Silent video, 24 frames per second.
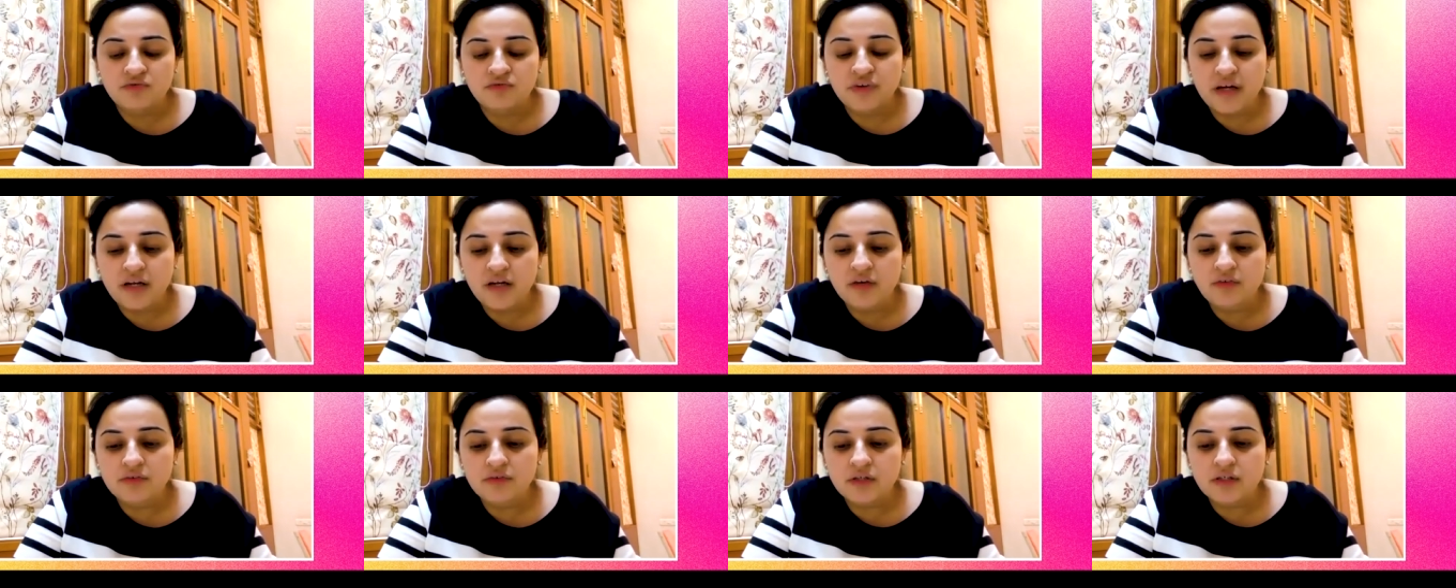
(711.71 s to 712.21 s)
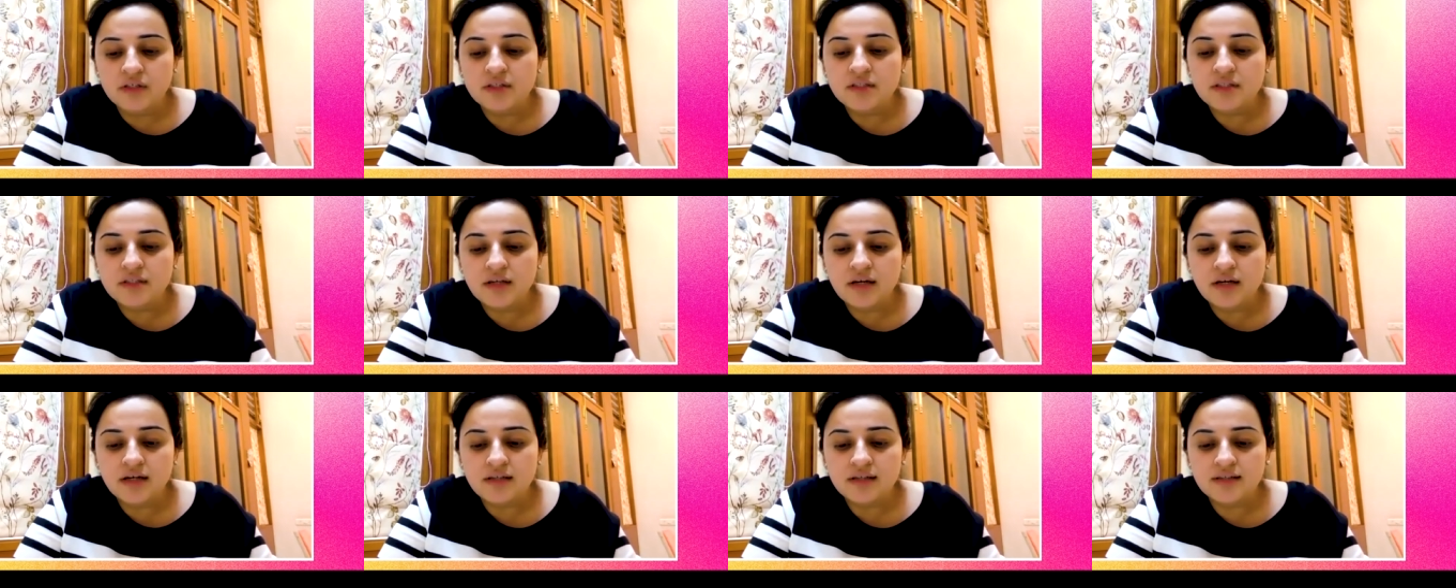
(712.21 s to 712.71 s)
very
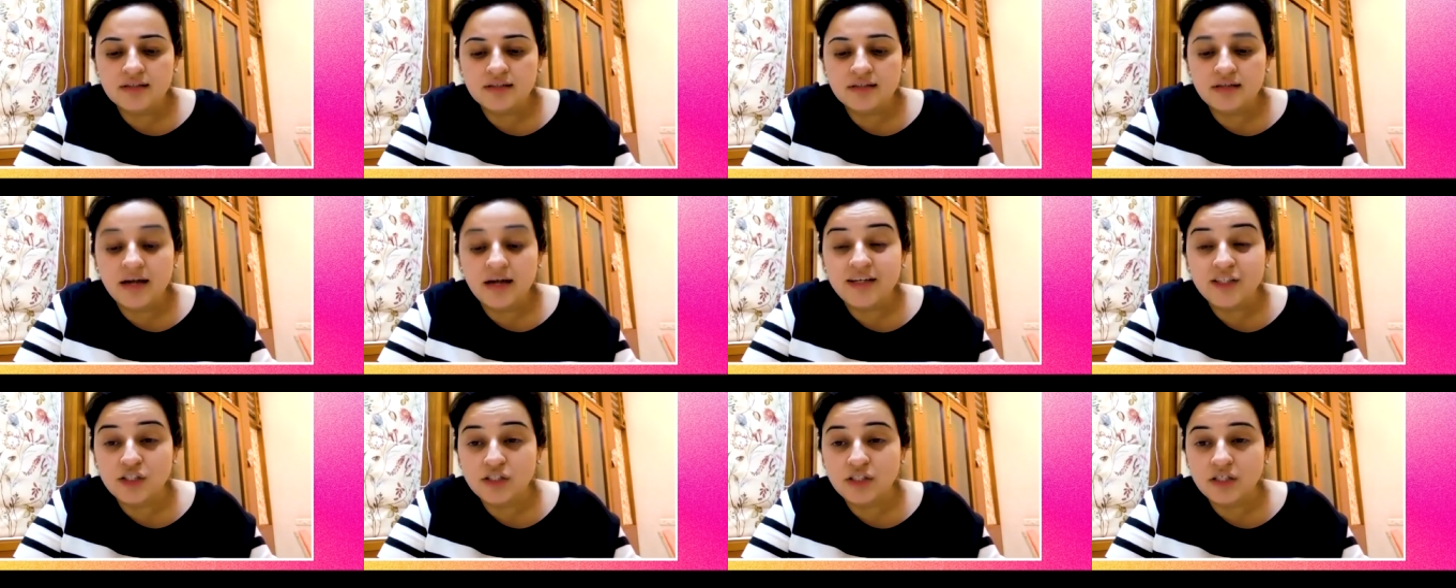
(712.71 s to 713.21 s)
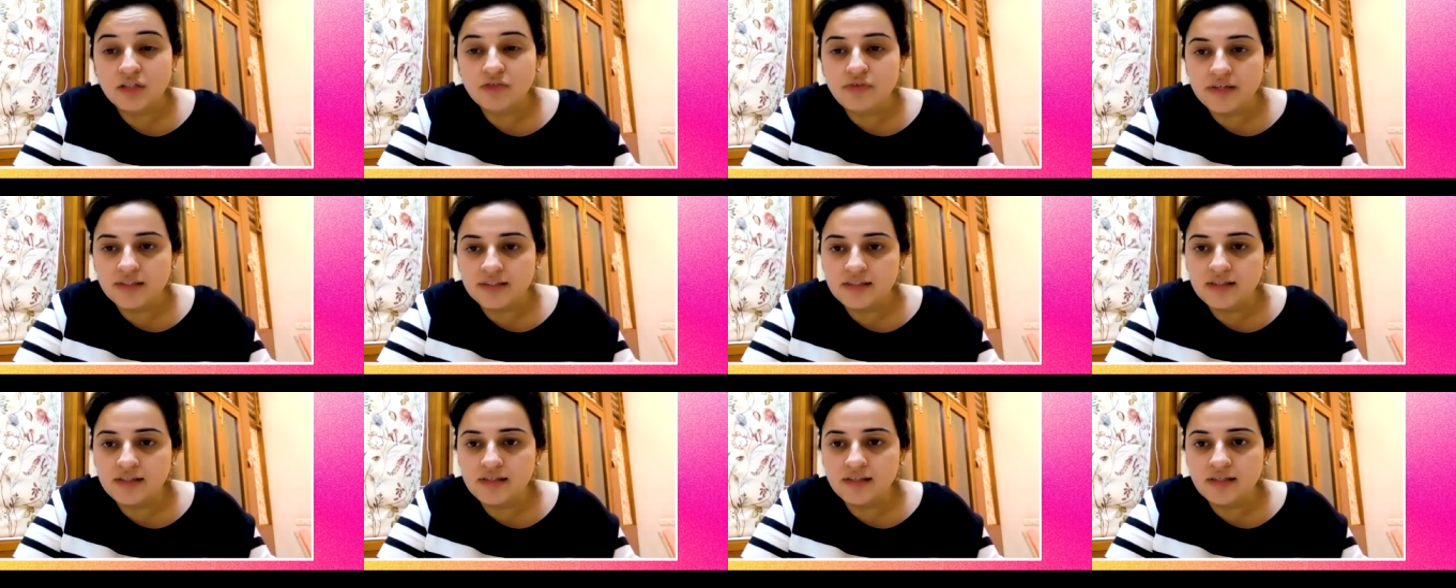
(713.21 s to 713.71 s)
world-class hygienic
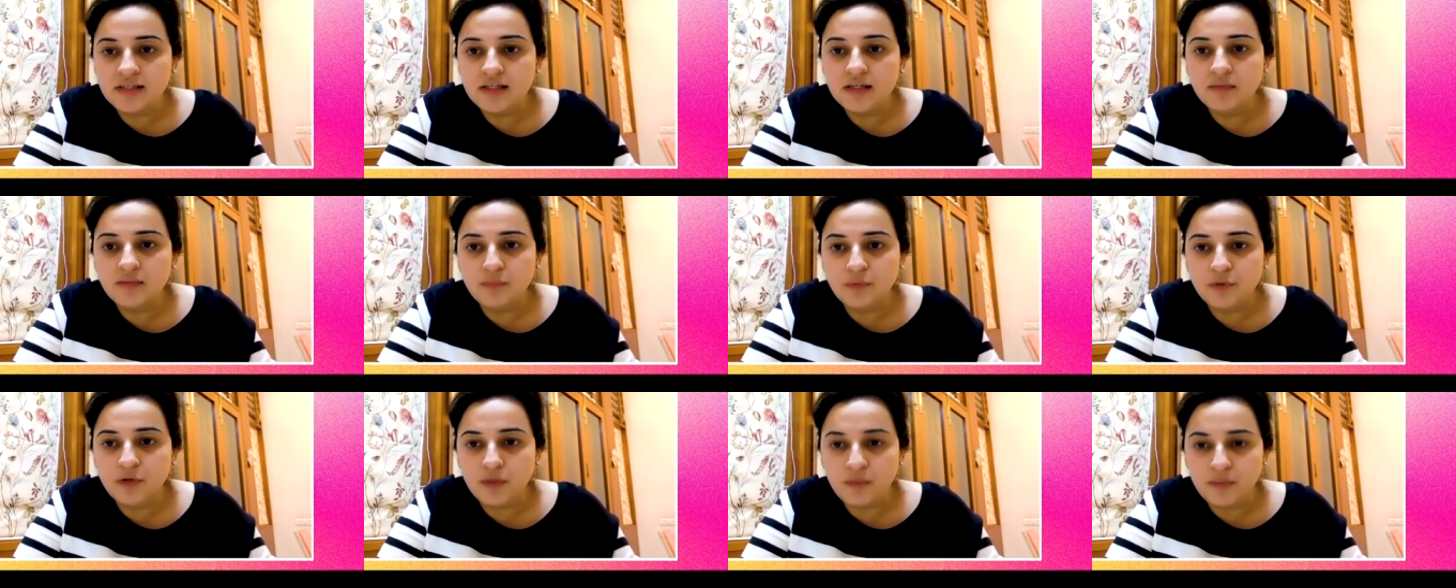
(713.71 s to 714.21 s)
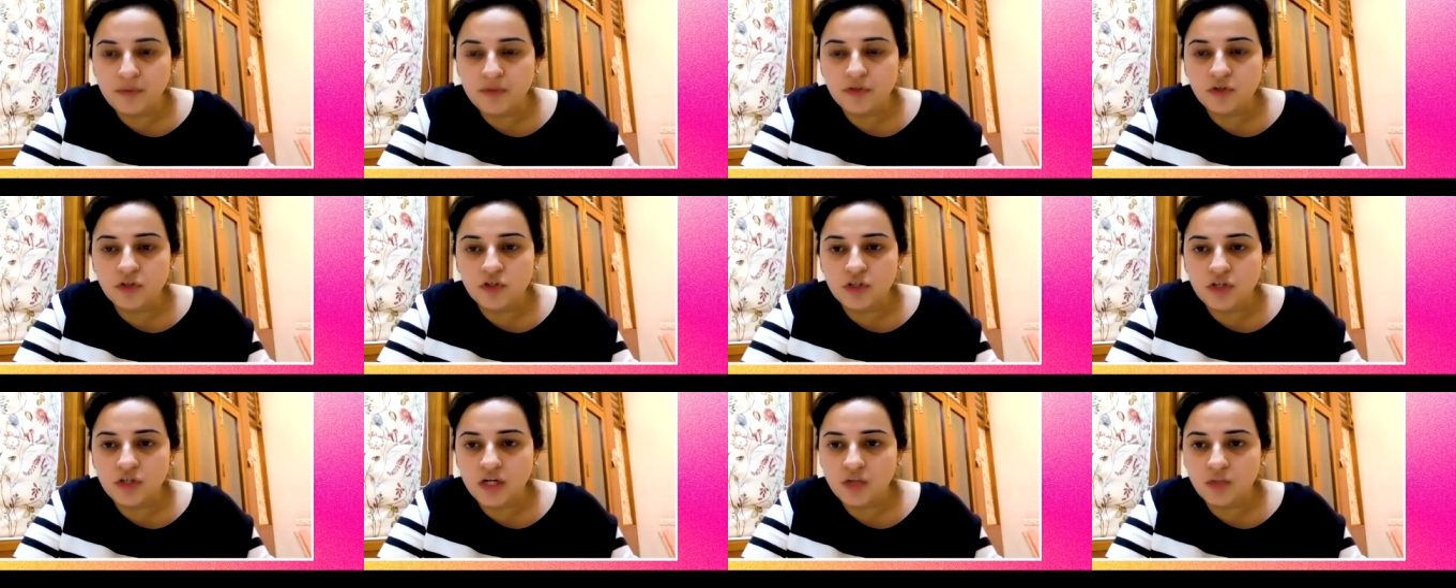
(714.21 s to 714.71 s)
facility put up in
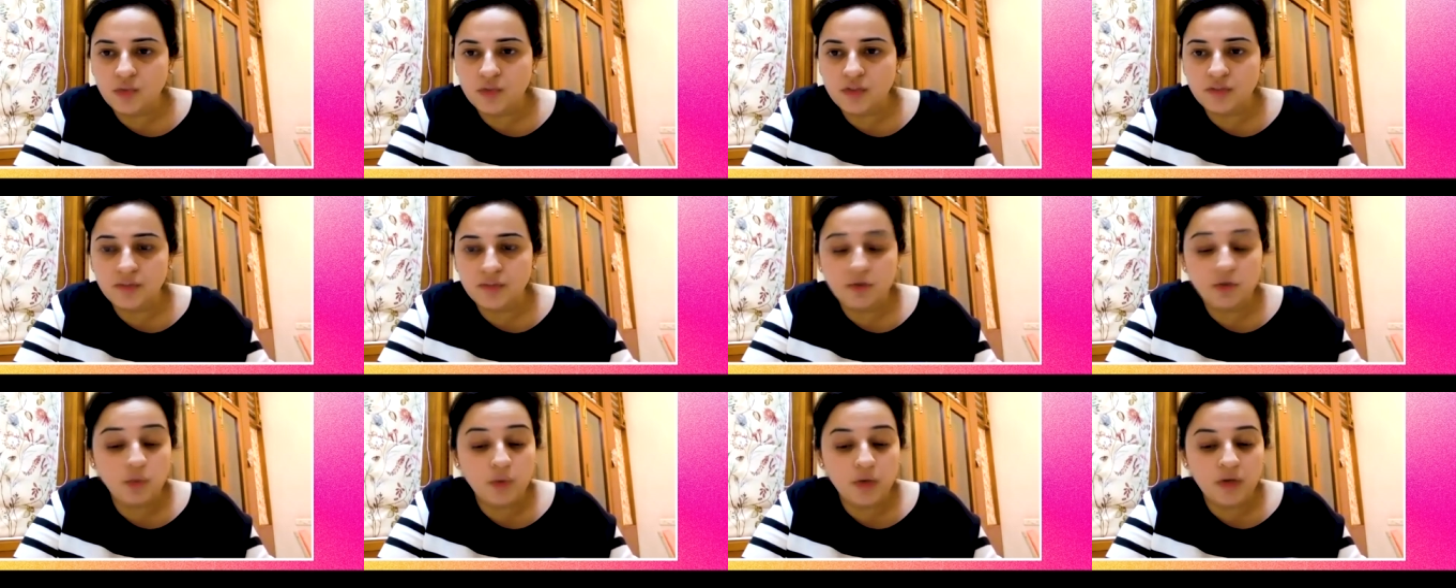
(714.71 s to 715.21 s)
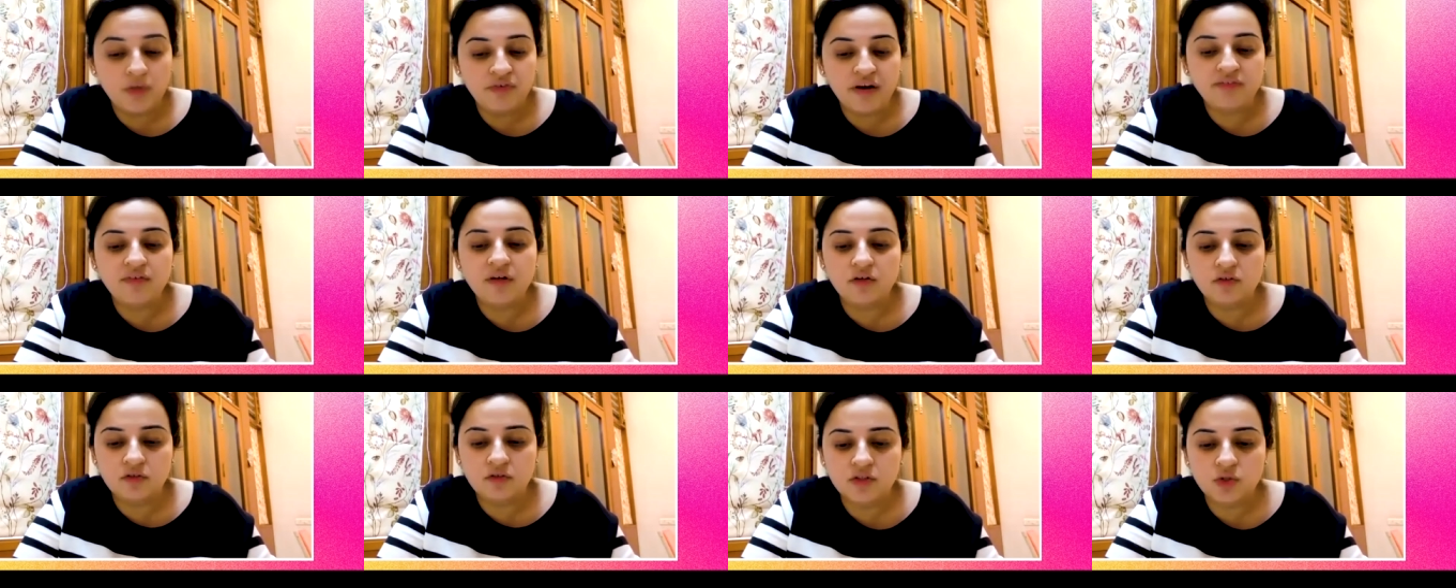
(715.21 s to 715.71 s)
Gujarat, which is about
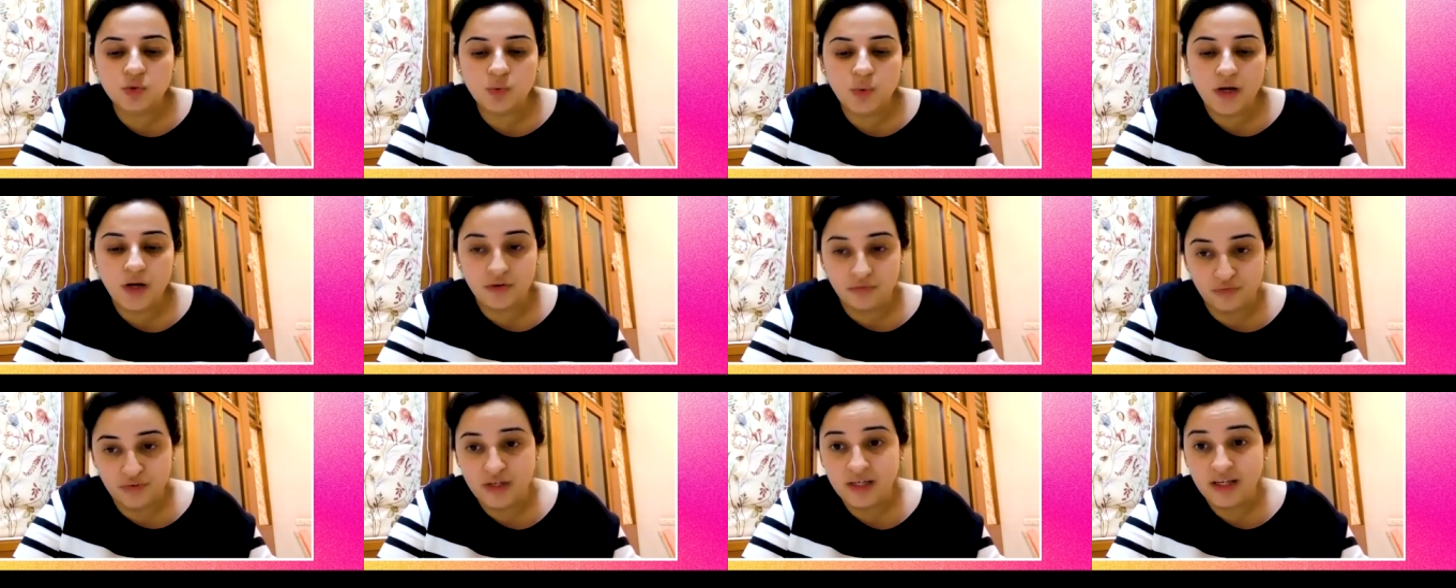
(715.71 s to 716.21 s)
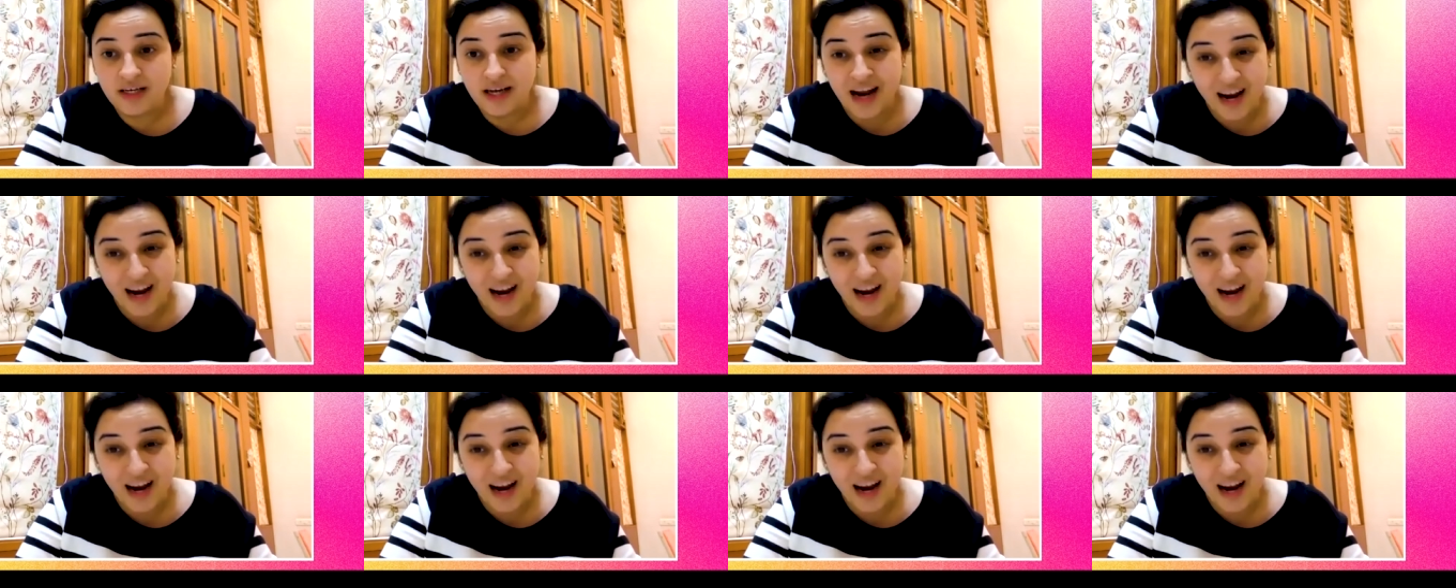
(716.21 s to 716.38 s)
25,000 square feet,